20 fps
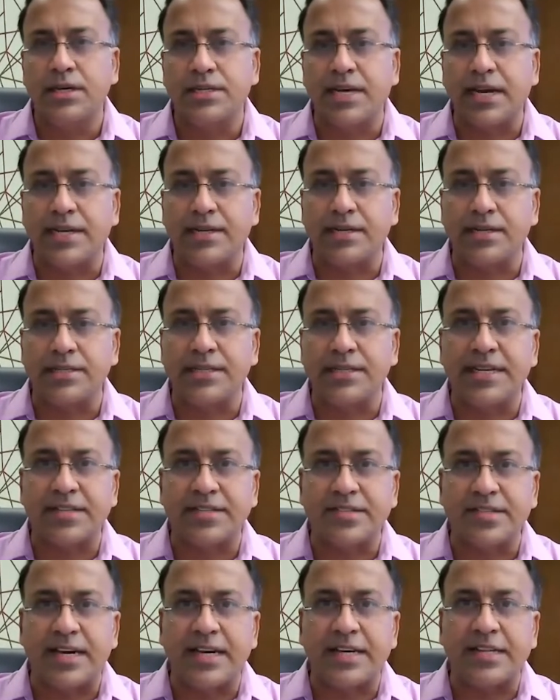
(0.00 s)
titled
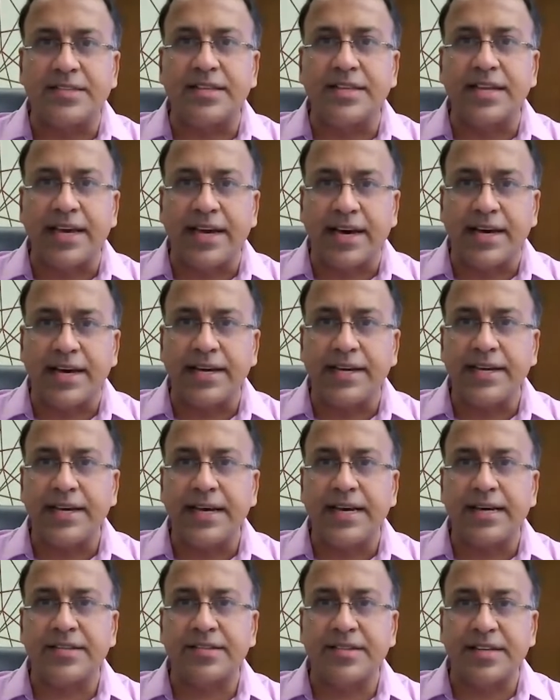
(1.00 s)
Data Science and AI
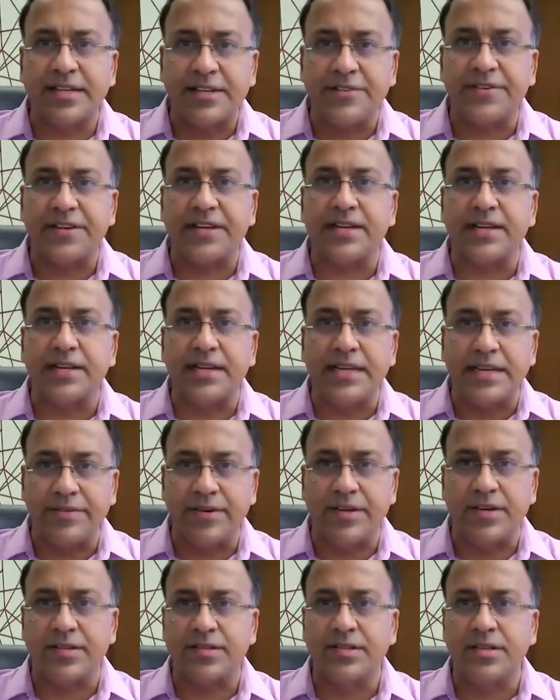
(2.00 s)
as Significant
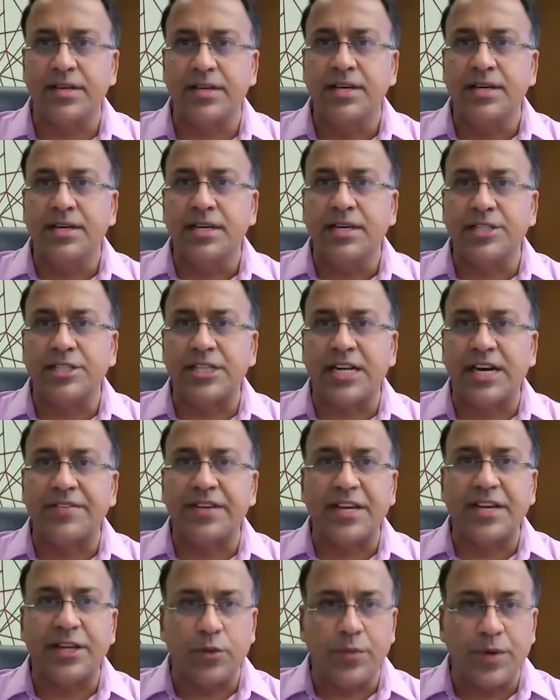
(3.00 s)
Levers
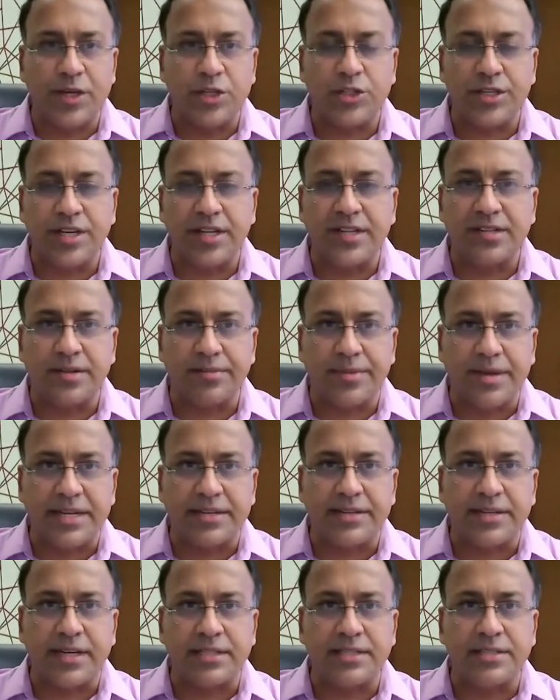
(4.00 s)
Driving Innovation in
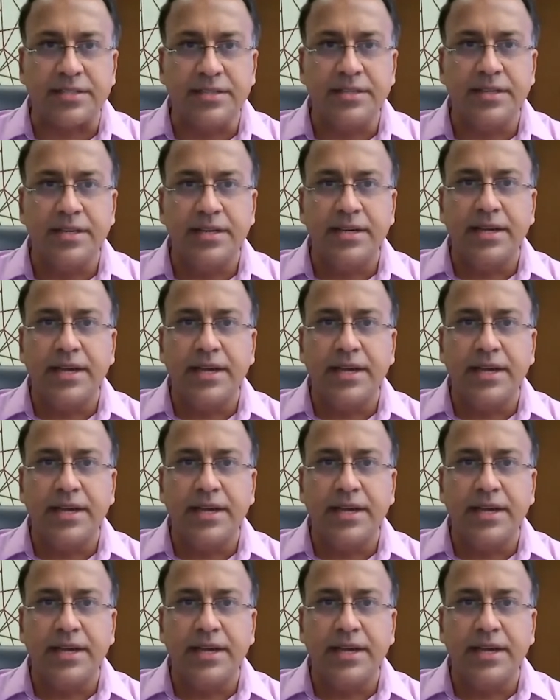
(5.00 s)
Semiconductor,